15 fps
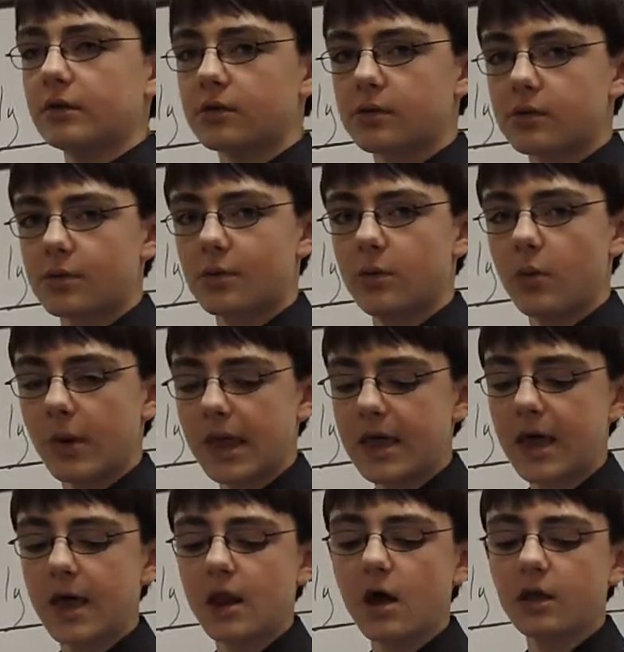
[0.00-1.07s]
sense, we
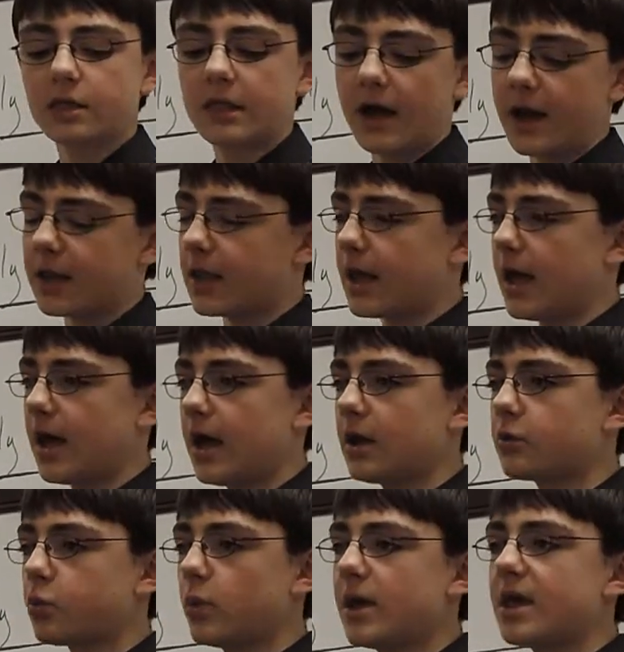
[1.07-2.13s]
cannot
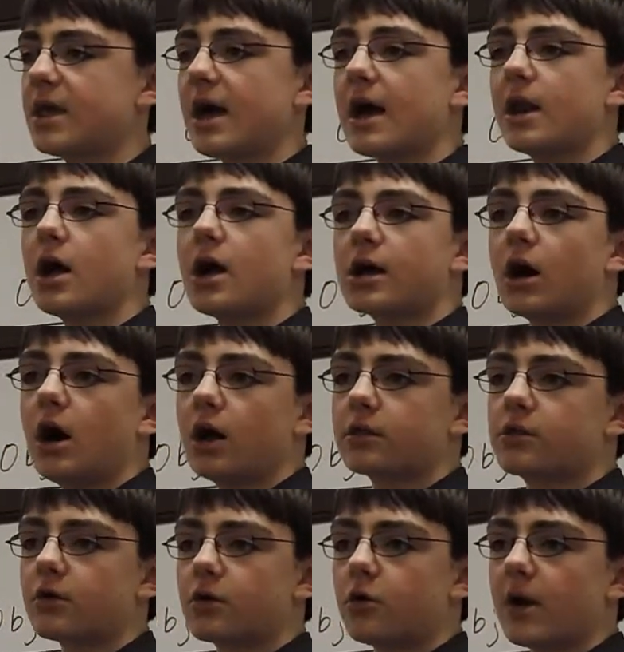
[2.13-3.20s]
dedicate, we cannot
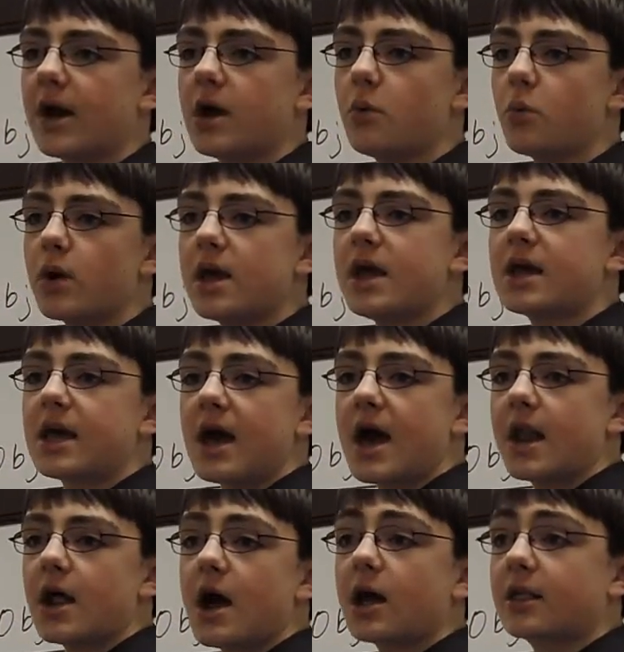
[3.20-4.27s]
consecrate, we
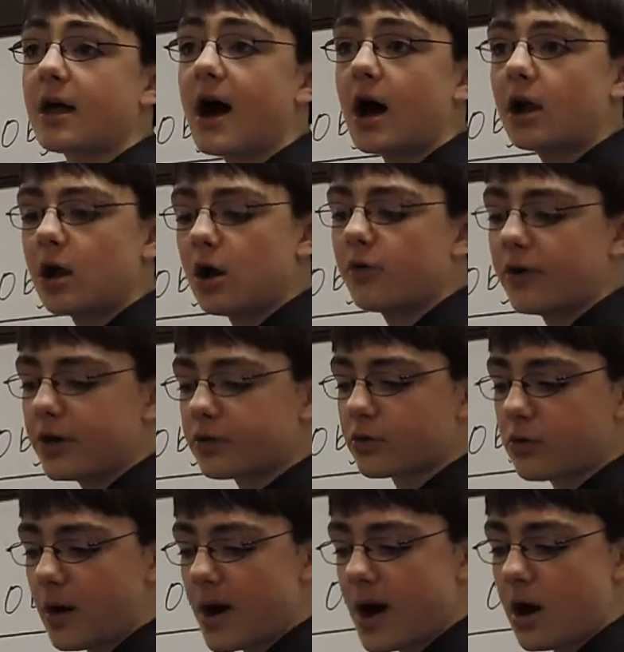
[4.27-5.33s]
cannot hallow
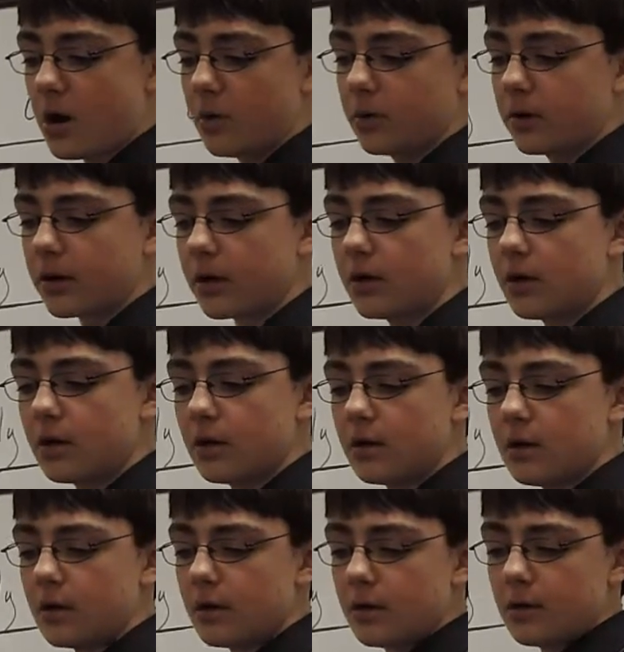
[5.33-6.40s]
this ground.
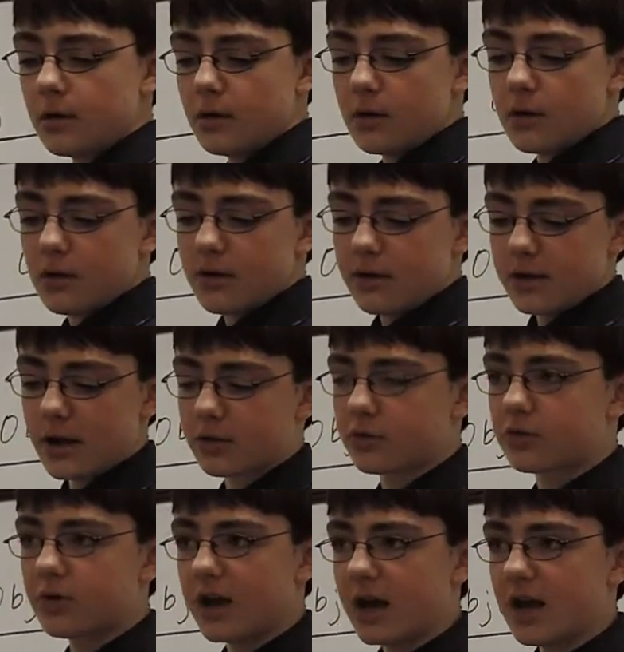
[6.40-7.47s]

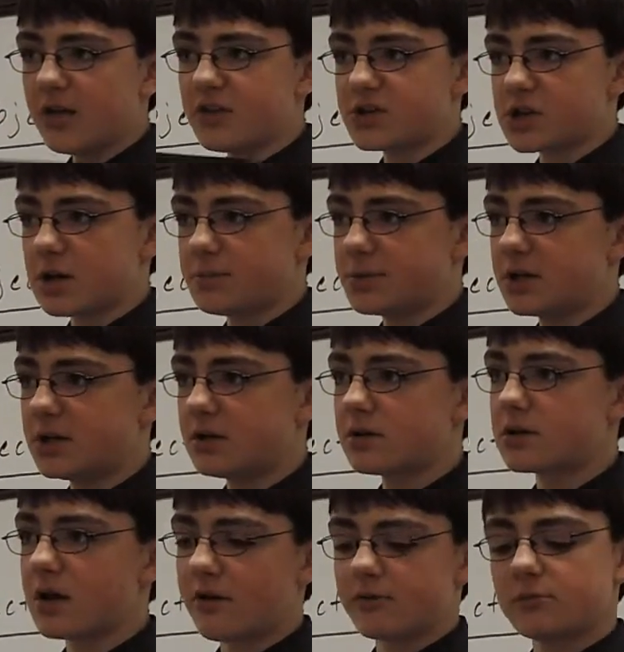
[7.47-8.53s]
Yesterday, the
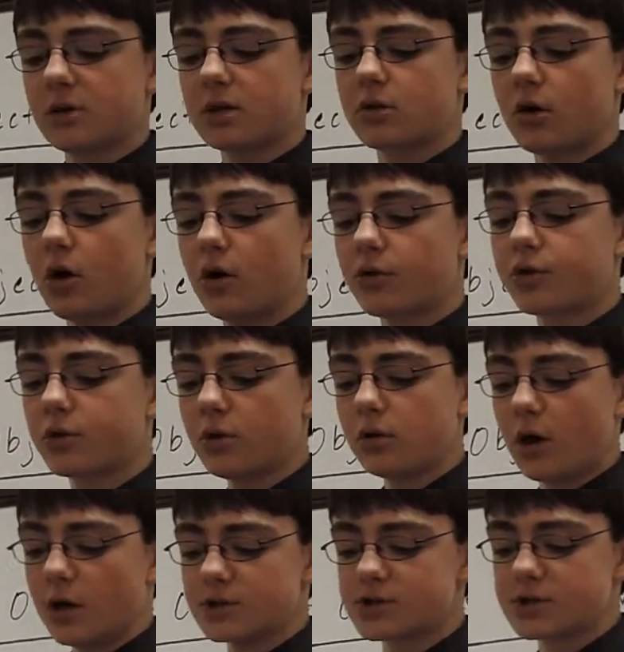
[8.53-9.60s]
Japanese government also
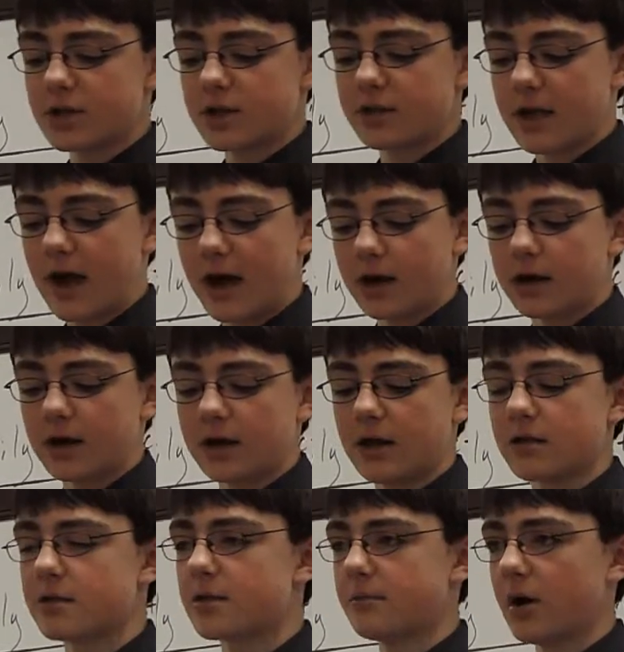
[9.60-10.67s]
launched an attack
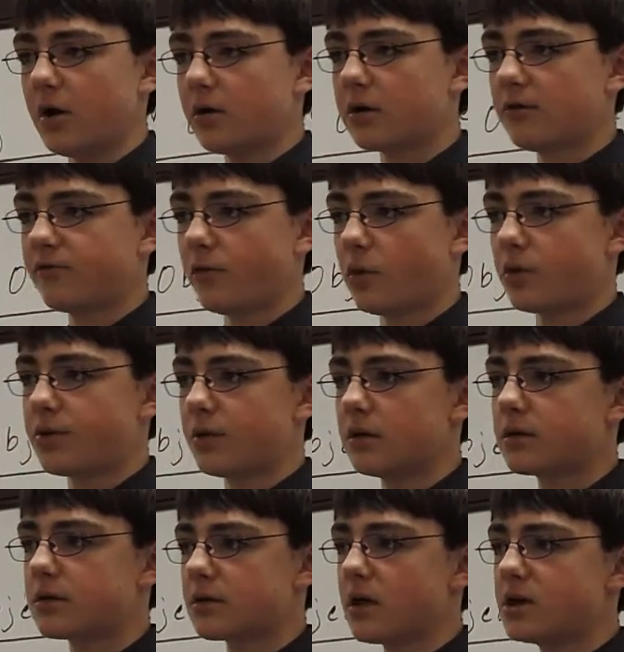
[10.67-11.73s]
against American
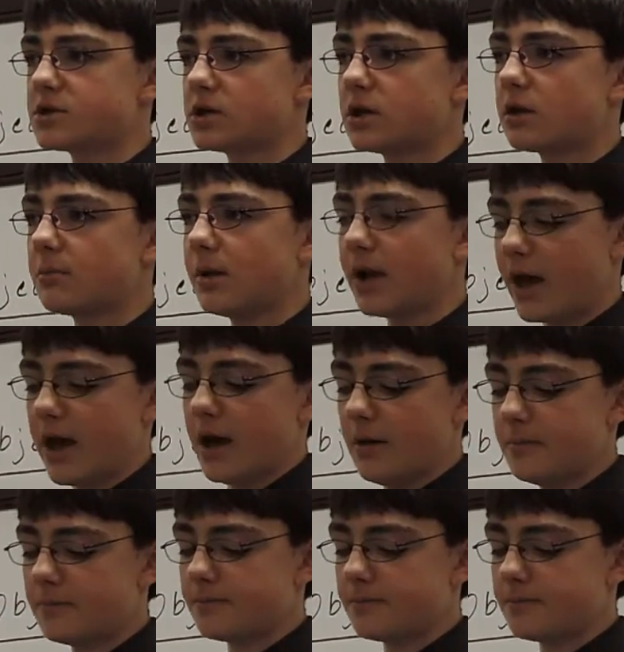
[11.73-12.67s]
forces stationed in Malaya.